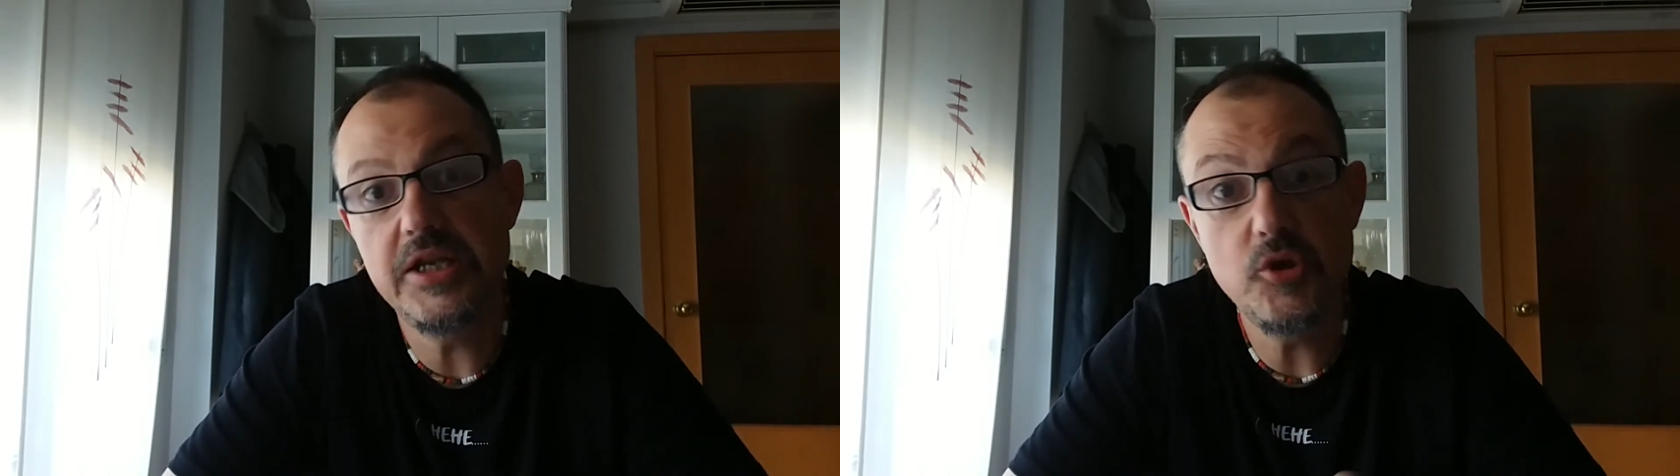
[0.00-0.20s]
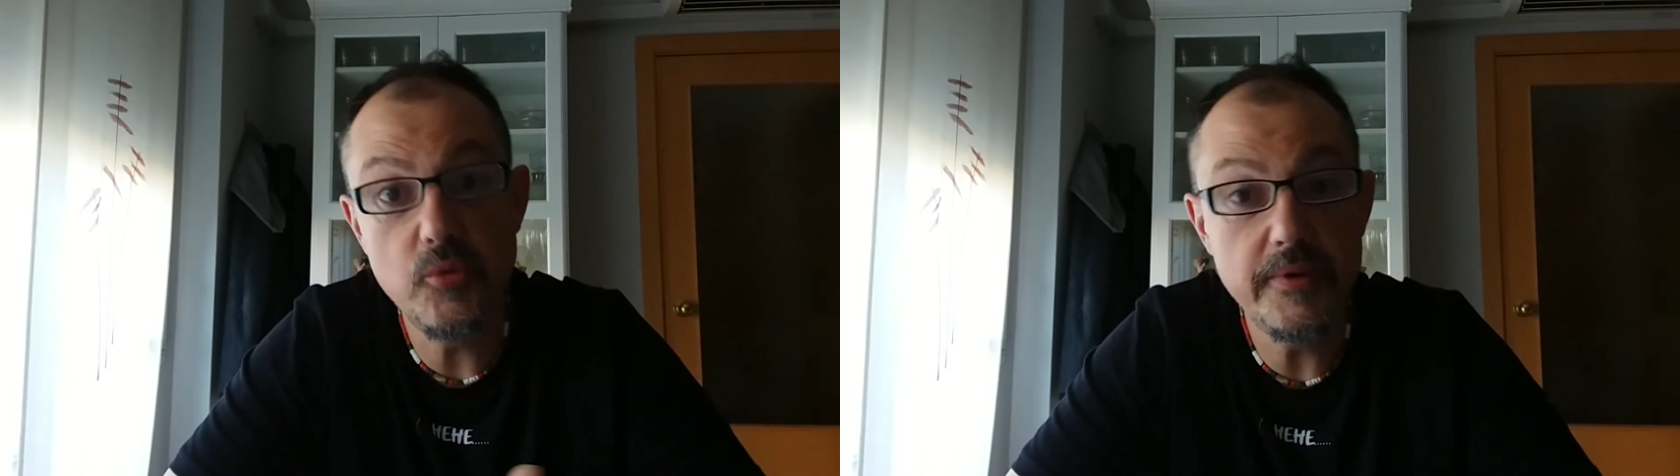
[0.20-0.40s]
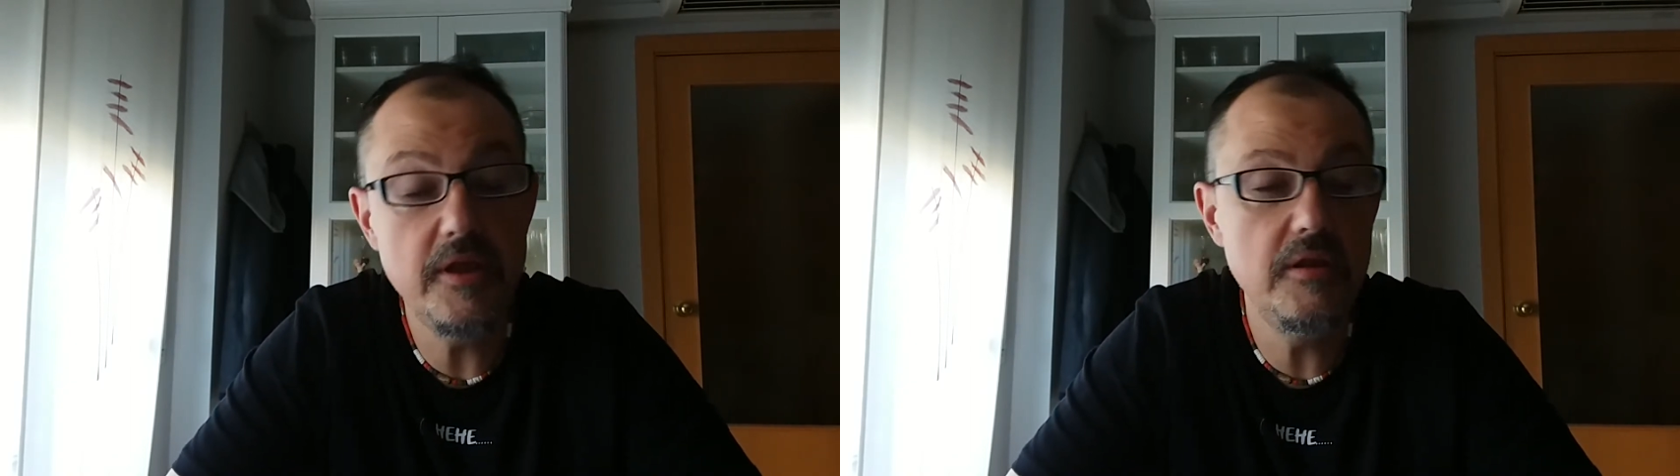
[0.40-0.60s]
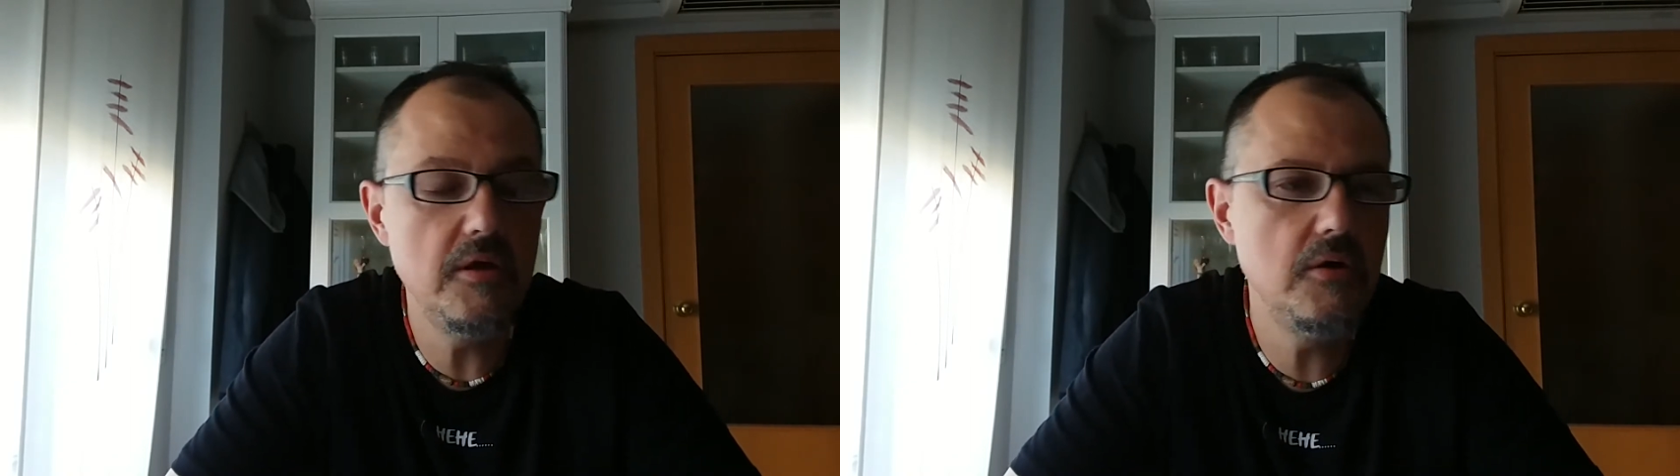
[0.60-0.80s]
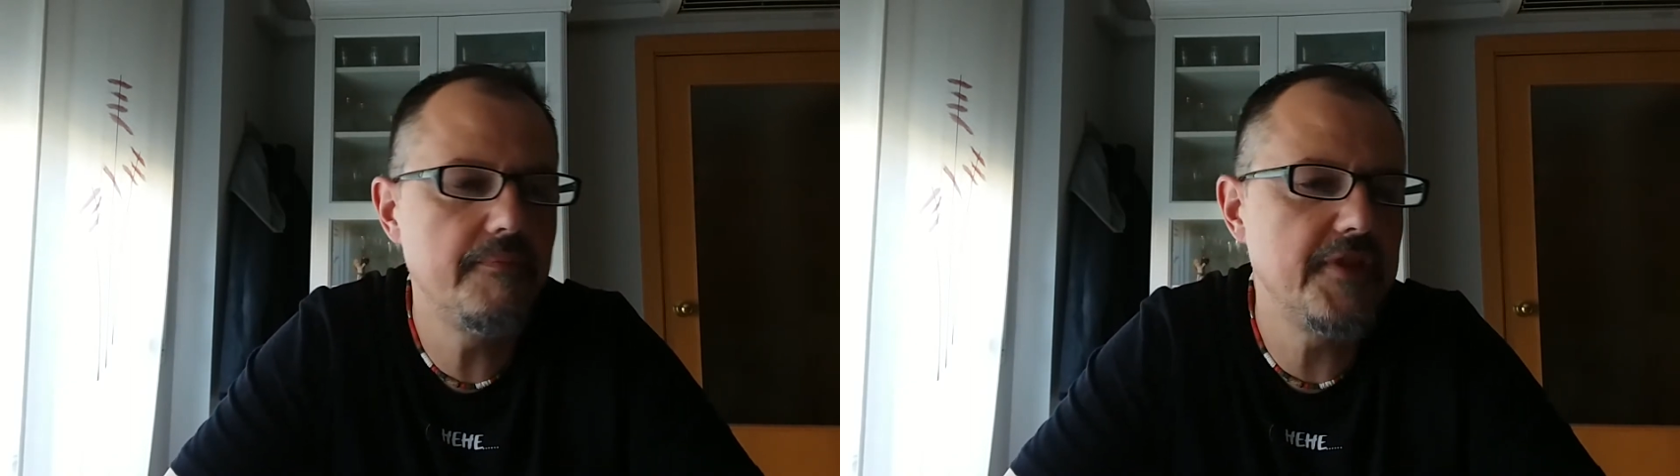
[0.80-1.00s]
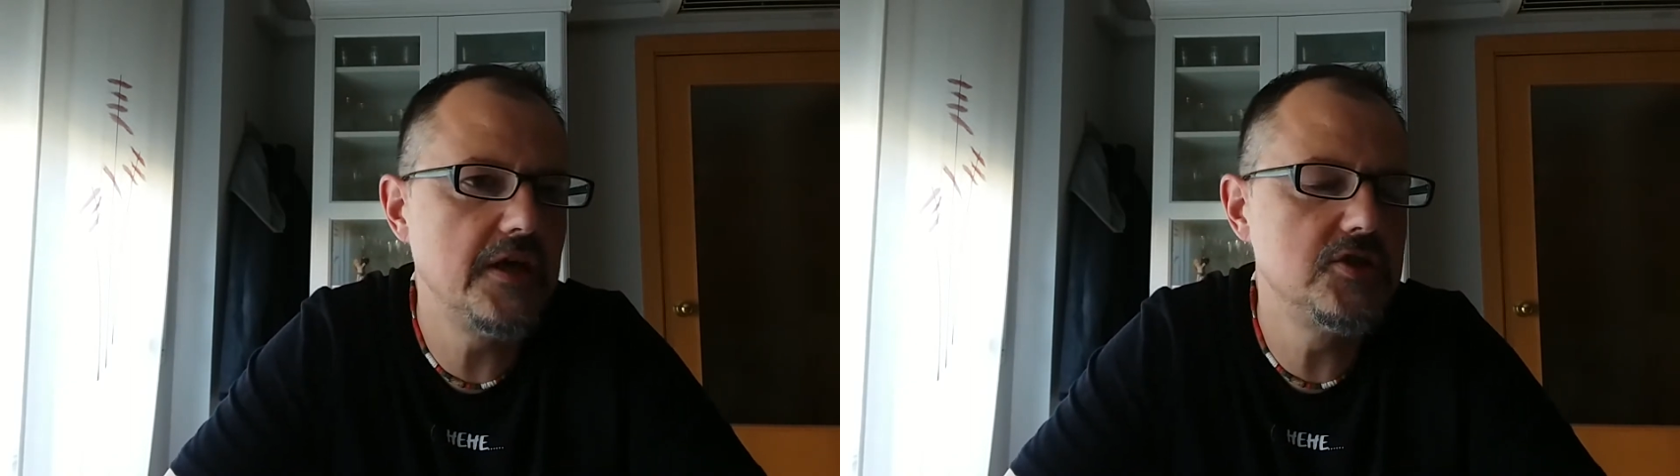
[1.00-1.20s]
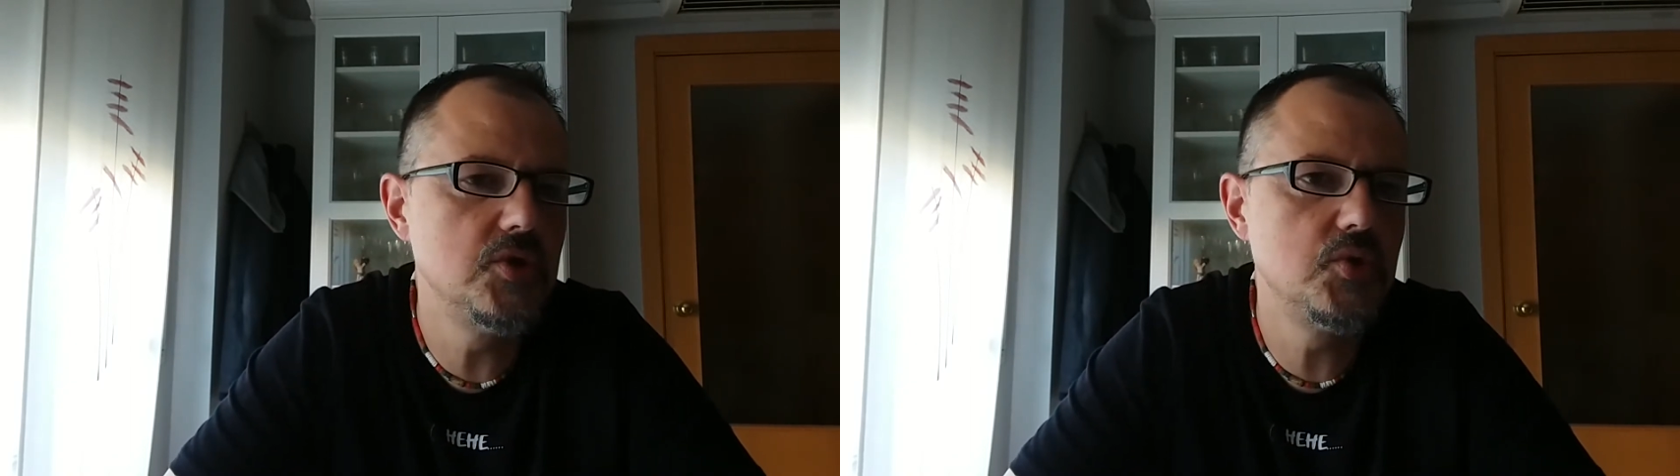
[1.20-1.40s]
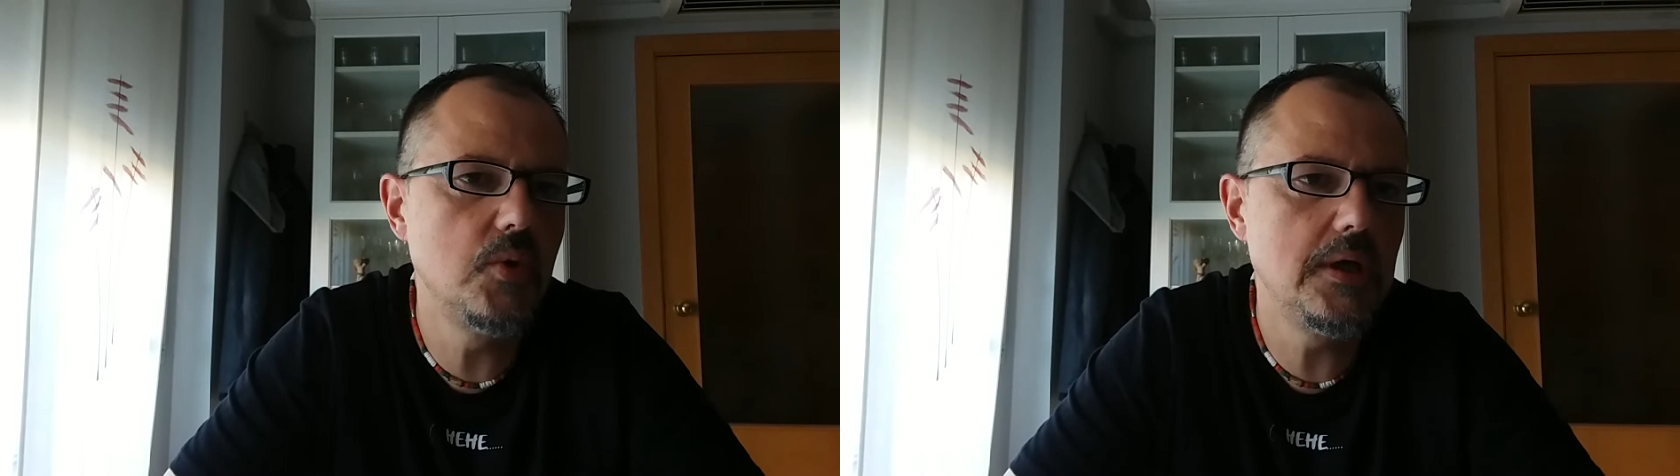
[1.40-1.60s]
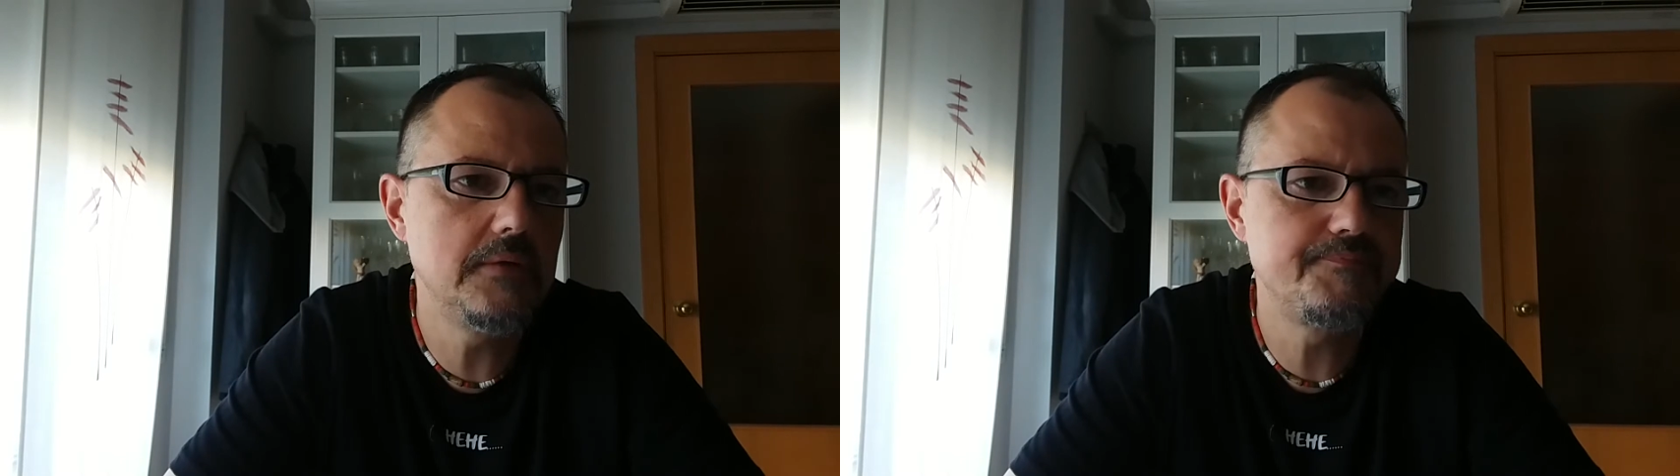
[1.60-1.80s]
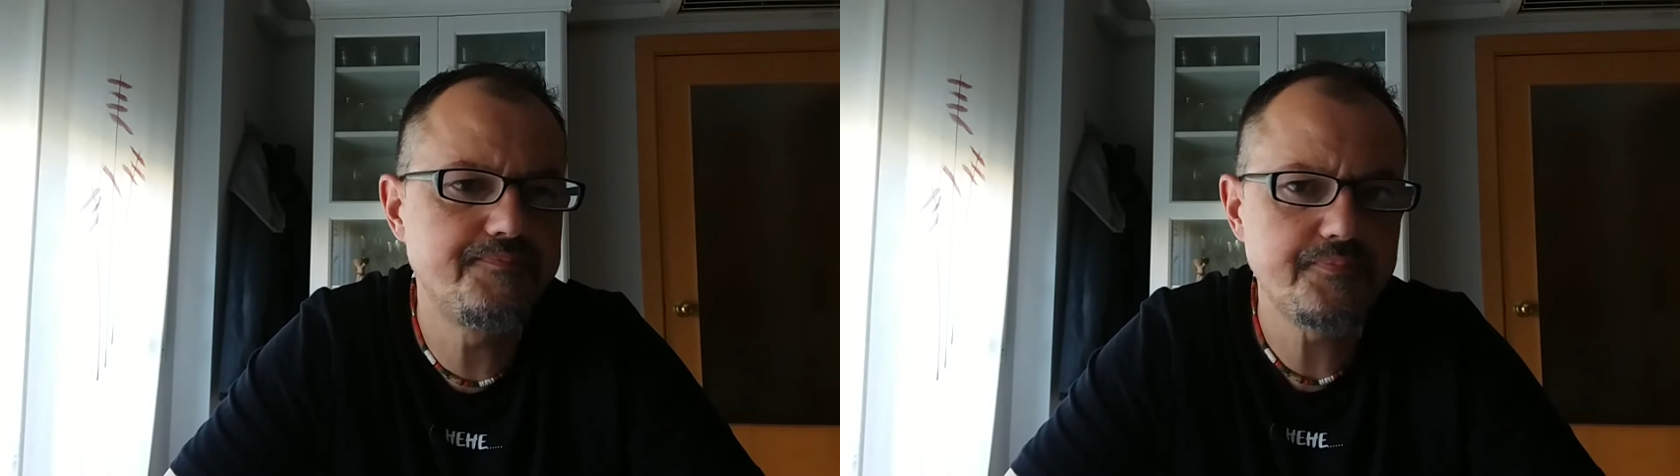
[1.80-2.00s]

a new video as usual.